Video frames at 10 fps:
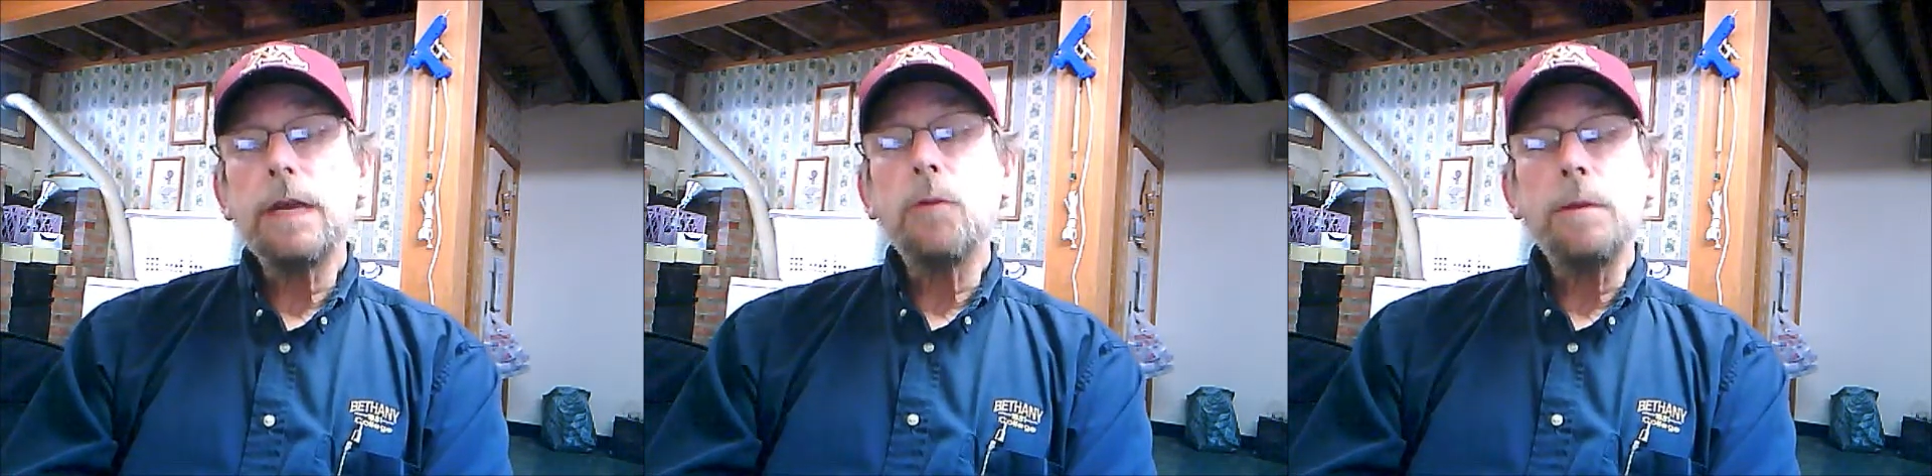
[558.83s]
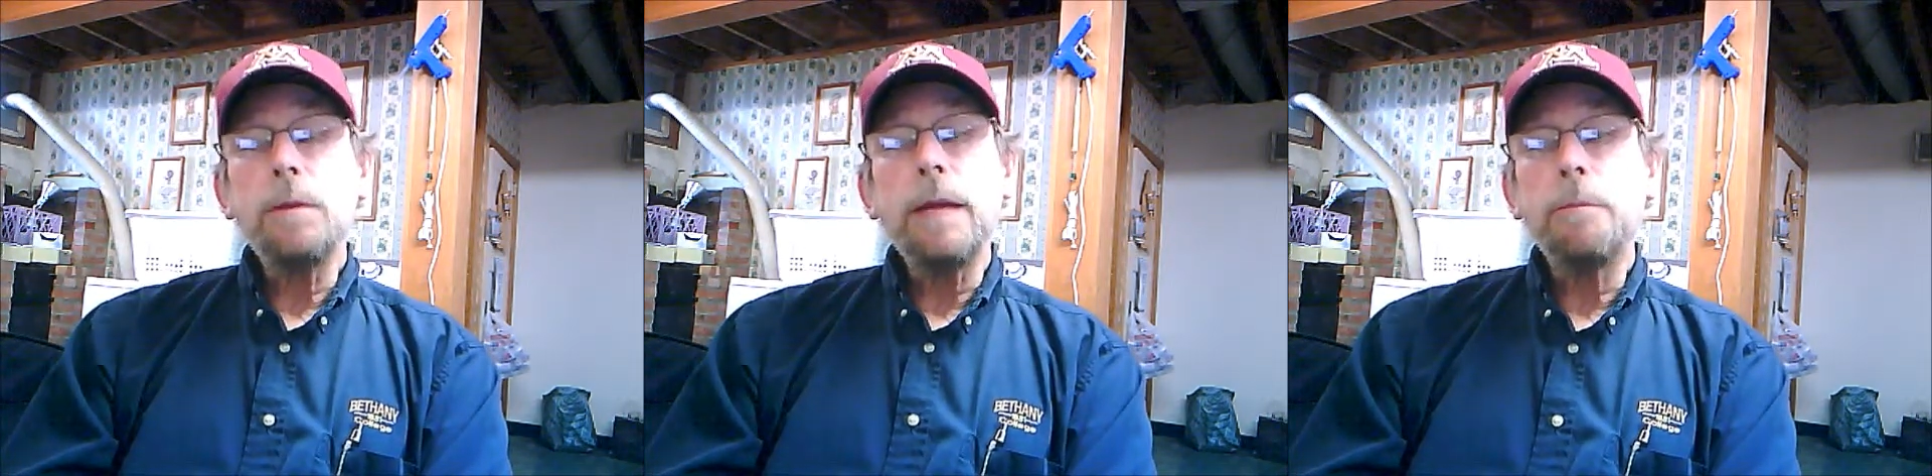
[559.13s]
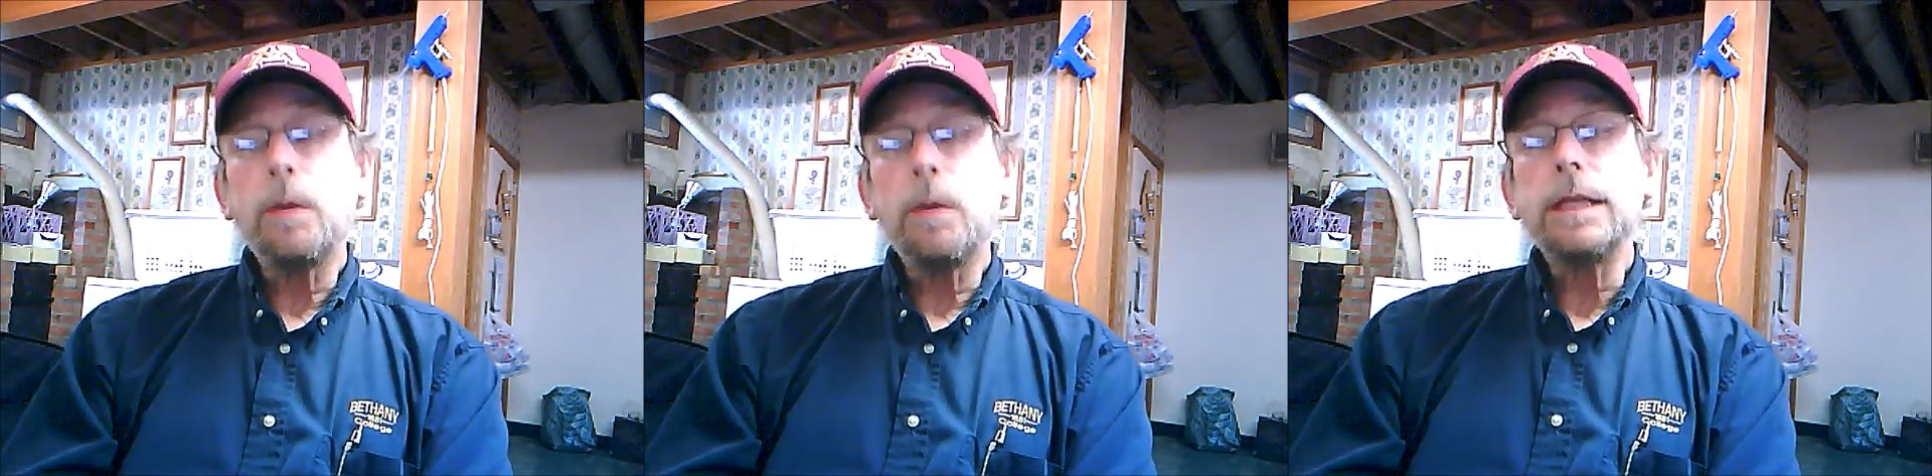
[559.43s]
would
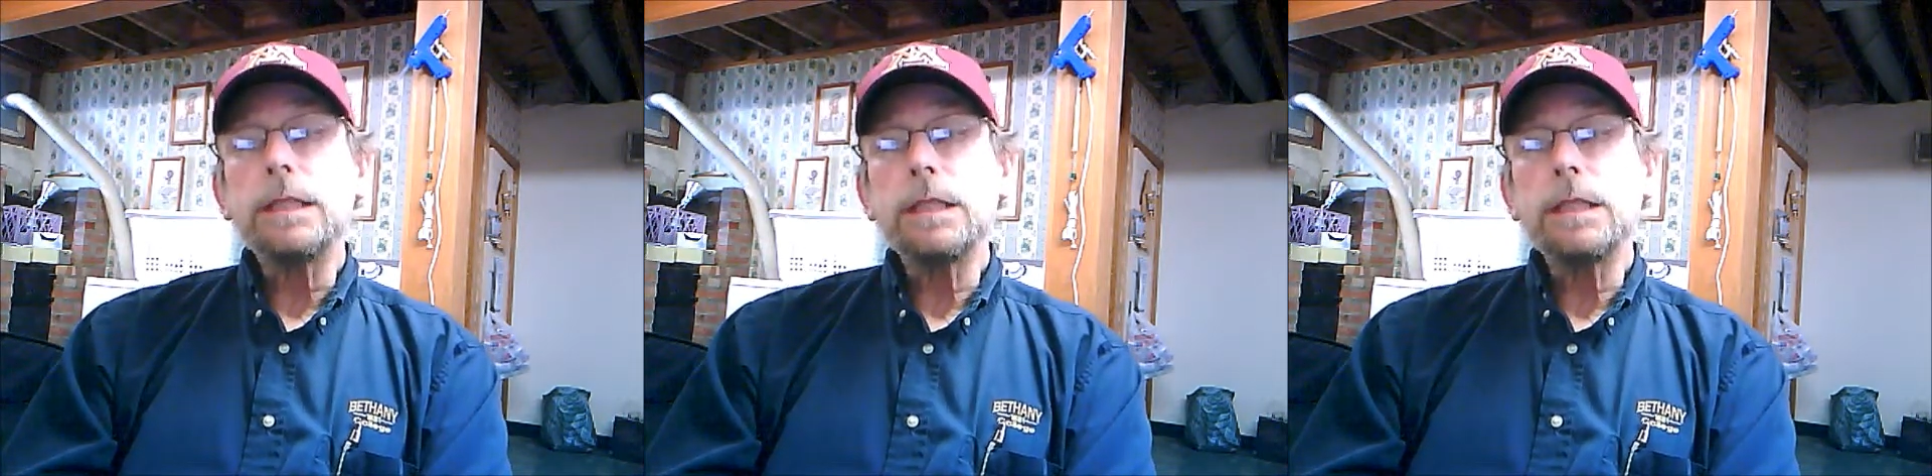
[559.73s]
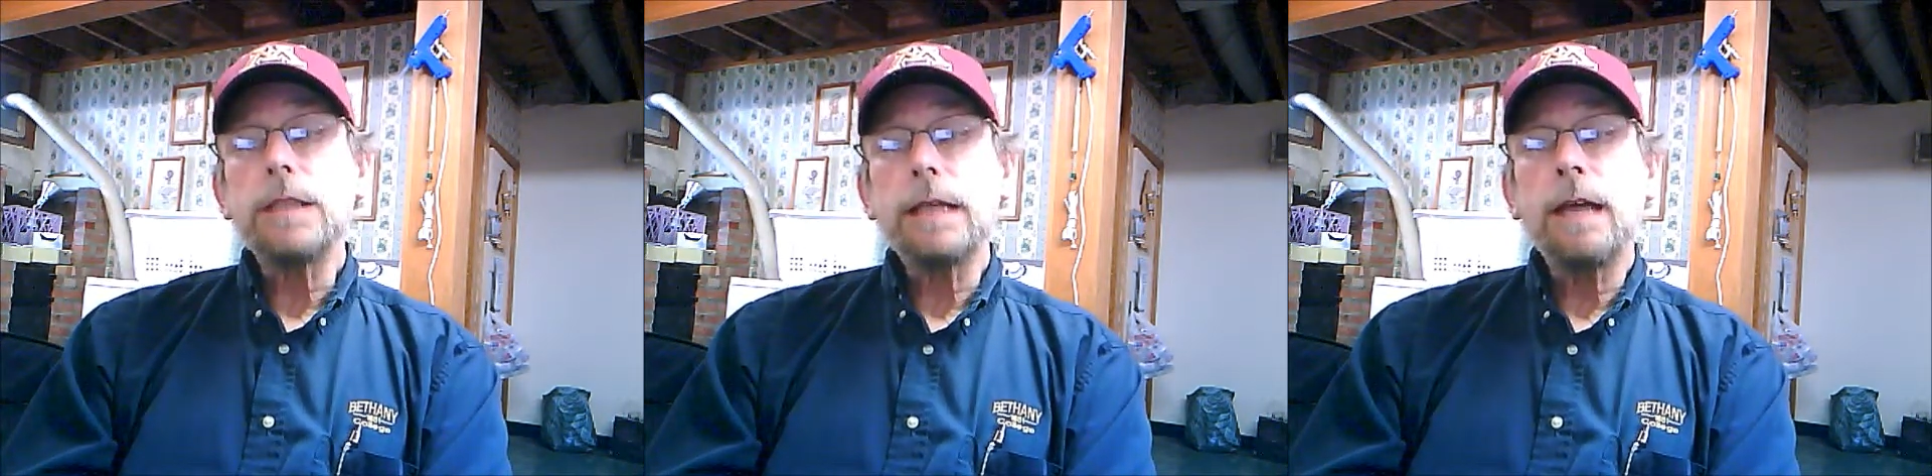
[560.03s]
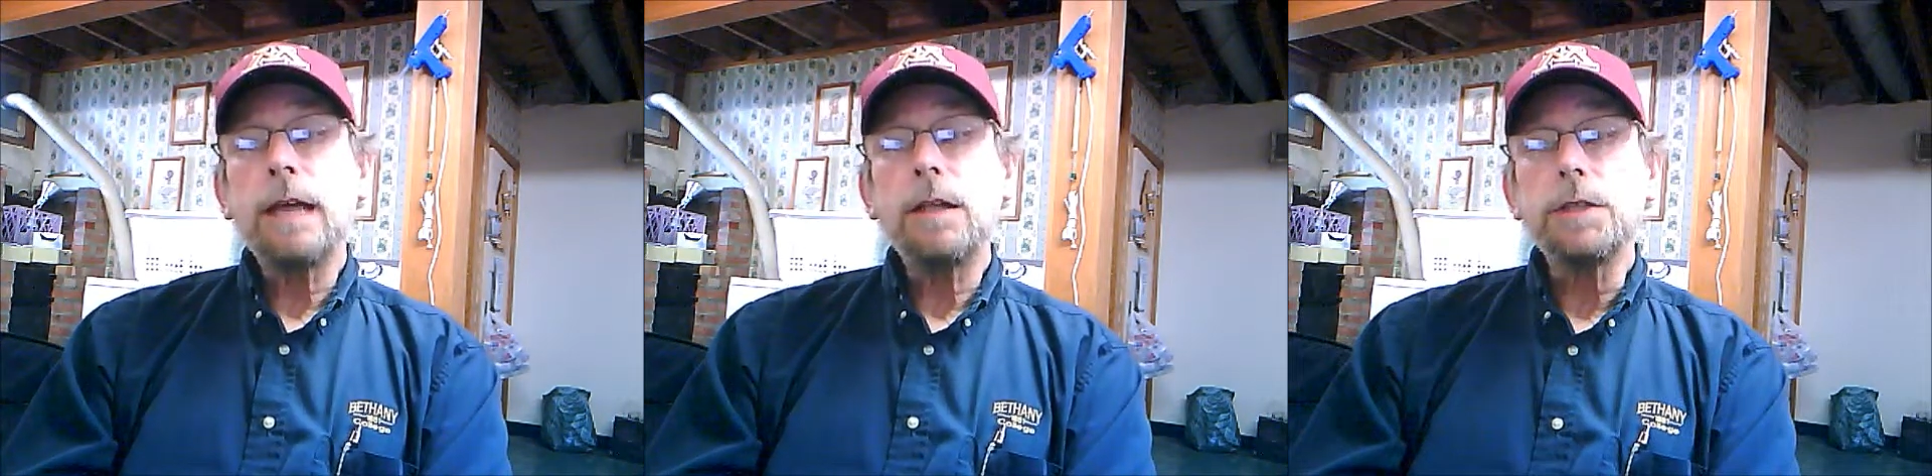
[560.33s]
embrace this
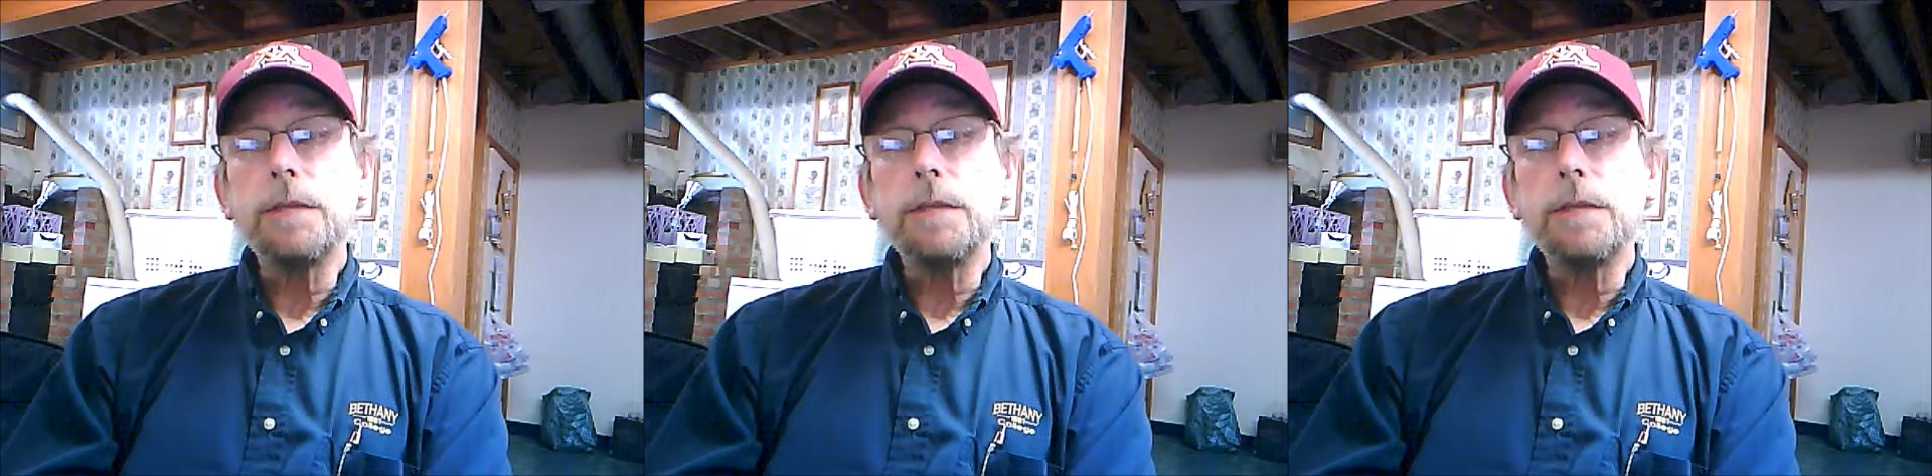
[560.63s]
technology.